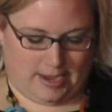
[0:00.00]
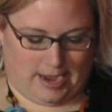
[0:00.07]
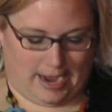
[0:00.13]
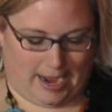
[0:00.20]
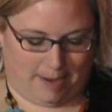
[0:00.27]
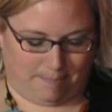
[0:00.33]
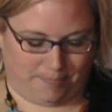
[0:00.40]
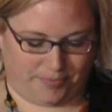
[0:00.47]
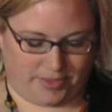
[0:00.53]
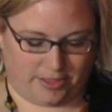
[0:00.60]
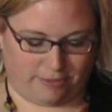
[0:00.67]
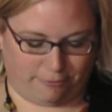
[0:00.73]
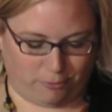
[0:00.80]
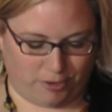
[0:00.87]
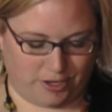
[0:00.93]

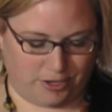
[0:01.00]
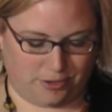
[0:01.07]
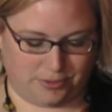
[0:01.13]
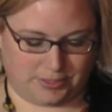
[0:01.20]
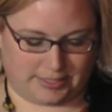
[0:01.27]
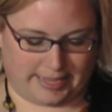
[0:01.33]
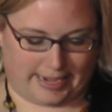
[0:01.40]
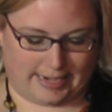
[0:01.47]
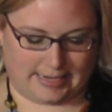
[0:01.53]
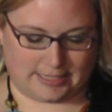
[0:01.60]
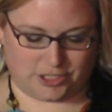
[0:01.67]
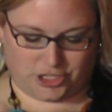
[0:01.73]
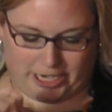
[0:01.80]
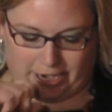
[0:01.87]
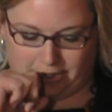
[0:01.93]
The foreign news that
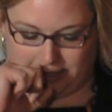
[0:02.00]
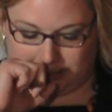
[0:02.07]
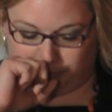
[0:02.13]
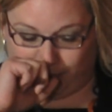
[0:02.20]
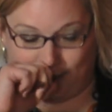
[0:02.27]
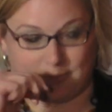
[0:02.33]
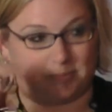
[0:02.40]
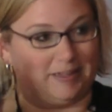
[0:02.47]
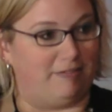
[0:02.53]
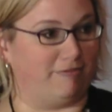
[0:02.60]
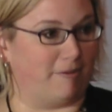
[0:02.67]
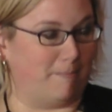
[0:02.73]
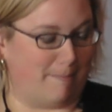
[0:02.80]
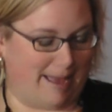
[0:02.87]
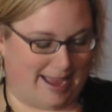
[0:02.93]
is shared is probably
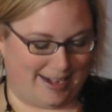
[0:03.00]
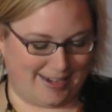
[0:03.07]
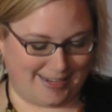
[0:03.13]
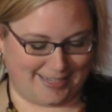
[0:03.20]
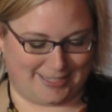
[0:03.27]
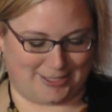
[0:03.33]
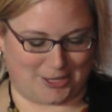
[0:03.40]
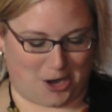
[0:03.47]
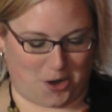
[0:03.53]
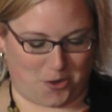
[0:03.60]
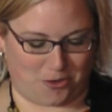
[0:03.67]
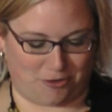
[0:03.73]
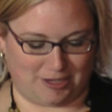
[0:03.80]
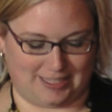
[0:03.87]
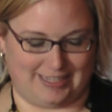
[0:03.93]
from men, so
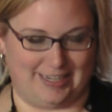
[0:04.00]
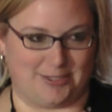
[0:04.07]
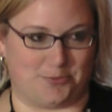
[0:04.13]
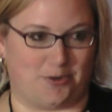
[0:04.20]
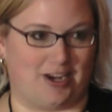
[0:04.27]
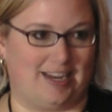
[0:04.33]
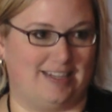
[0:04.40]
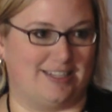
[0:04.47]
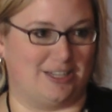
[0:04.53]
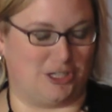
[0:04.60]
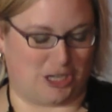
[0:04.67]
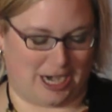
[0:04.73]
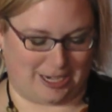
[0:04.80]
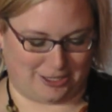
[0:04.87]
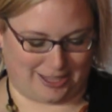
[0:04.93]
Cristi is working to
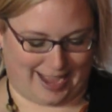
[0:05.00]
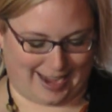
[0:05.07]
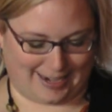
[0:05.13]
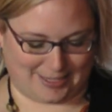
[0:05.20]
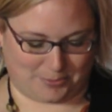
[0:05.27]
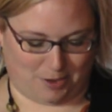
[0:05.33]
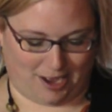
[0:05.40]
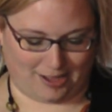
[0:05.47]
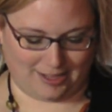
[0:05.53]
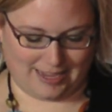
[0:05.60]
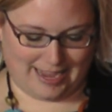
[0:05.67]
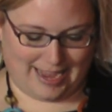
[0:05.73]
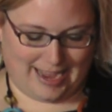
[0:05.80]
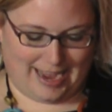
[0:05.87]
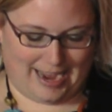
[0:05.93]
change that as well.
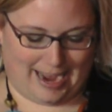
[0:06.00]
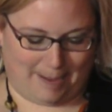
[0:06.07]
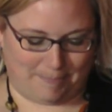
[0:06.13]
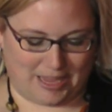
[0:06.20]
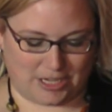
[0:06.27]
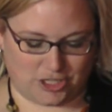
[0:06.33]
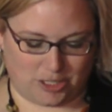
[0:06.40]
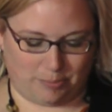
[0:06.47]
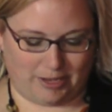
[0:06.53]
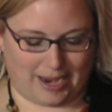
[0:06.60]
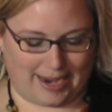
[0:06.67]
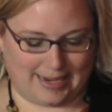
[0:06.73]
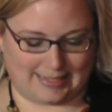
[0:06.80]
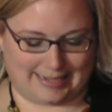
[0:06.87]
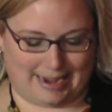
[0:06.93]
And
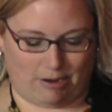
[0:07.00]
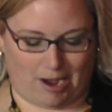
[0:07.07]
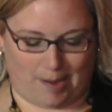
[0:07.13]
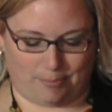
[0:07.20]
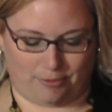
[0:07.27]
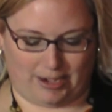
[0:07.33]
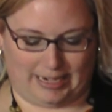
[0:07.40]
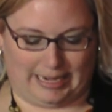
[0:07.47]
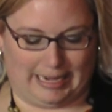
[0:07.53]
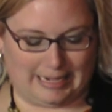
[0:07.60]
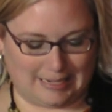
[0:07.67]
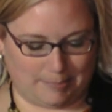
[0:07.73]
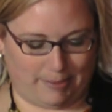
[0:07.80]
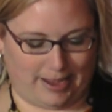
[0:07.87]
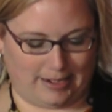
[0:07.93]
GPI is now operating
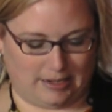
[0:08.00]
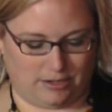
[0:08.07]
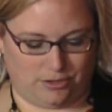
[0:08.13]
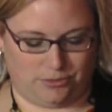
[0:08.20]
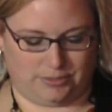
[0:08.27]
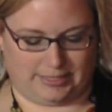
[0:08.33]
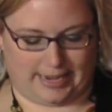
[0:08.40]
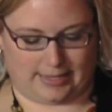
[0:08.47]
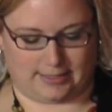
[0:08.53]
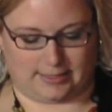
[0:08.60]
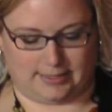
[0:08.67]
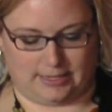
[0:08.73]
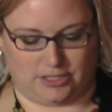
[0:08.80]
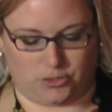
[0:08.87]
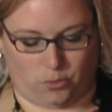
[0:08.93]
independent news
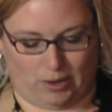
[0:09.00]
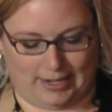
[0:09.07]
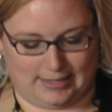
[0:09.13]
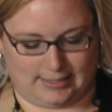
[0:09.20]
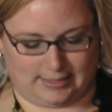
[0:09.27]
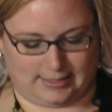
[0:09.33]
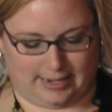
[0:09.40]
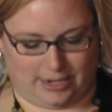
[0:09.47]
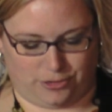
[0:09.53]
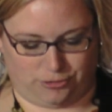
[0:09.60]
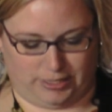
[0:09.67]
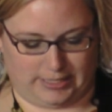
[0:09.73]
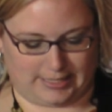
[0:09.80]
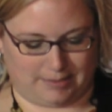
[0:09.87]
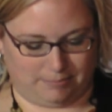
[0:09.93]
desks in 26
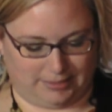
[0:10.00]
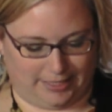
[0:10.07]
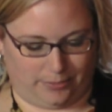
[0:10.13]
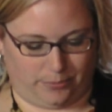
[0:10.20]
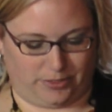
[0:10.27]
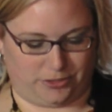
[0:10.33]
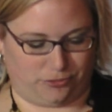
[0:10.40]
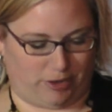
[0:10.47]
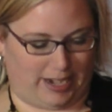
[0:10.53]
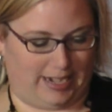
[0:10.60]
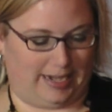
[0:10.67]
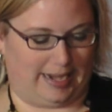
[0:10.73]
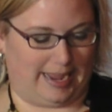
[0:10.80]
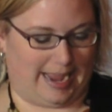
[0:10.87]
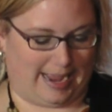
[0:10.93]
countries, complete with
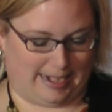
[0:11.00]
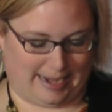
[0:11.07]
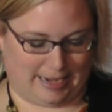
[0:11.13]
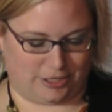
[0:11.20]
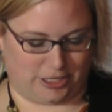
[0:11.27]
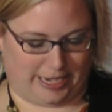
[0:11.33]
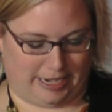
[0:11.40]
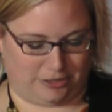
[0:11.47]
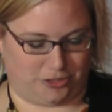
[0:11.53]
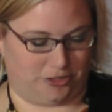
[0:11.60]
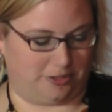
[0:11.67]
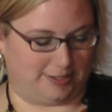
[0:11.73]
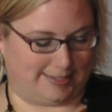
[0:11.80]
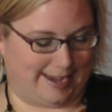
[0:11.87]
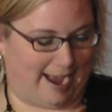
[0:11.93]
training and educational
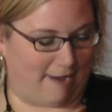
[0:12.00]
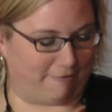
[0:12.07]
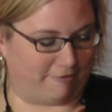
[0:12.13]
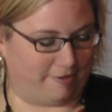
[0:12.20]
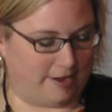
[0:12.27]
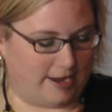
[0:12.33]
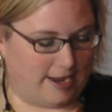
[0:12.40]
staff.